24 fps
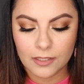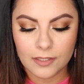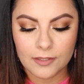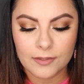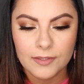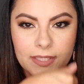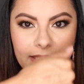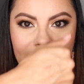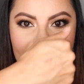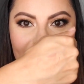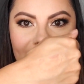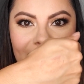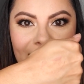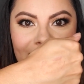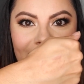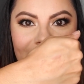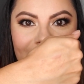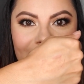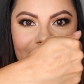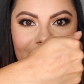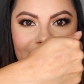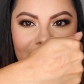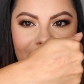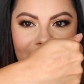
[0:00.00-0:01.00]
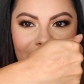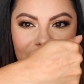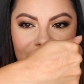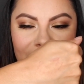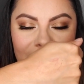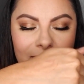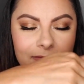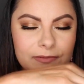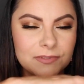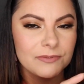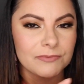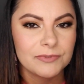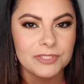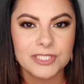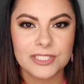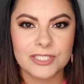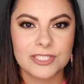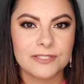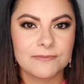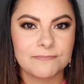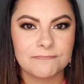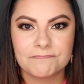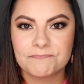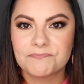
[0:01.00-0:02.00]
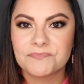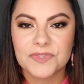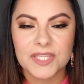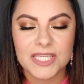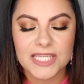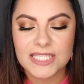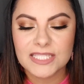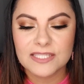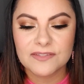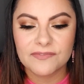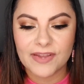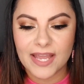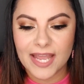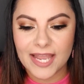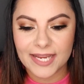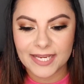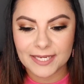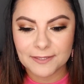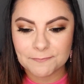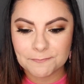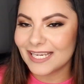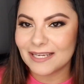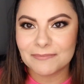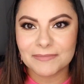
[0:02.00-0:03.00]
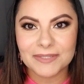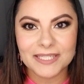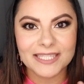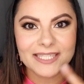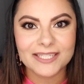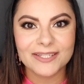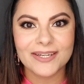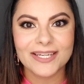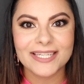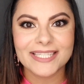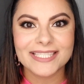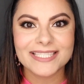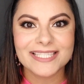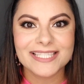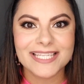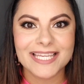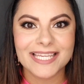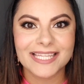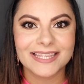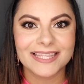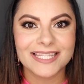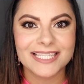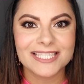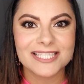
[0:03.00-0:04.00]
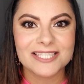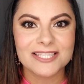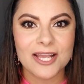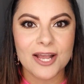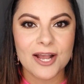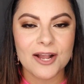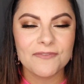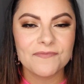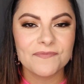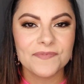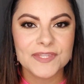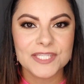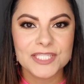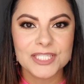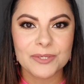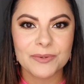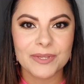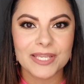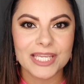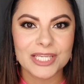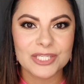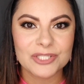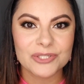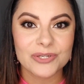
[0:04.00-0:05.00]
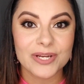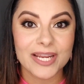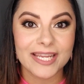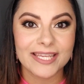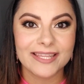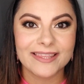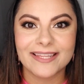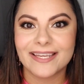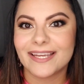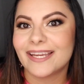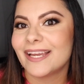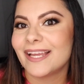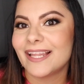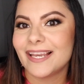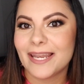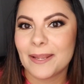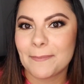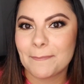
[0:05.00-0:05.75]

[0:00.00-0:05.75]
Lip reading: Yeah, it does have some switch. It's fine. I'm going to go ahead and take this off so we can try the lip